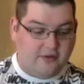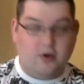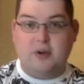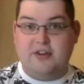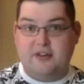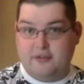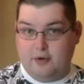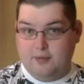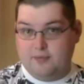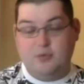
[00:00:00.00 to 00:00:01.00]
furious
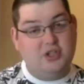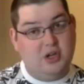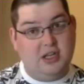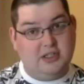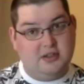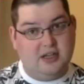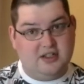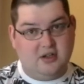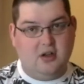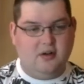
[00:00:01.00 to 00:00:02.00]
fun, which it is.
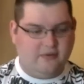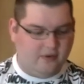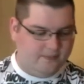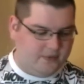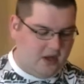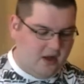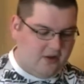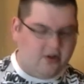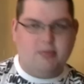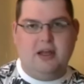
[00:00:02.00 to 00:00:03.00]
It's a lot of fun
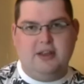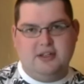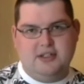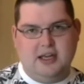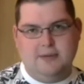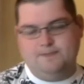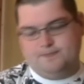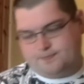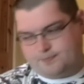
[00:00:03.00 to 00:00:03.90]
to play this game.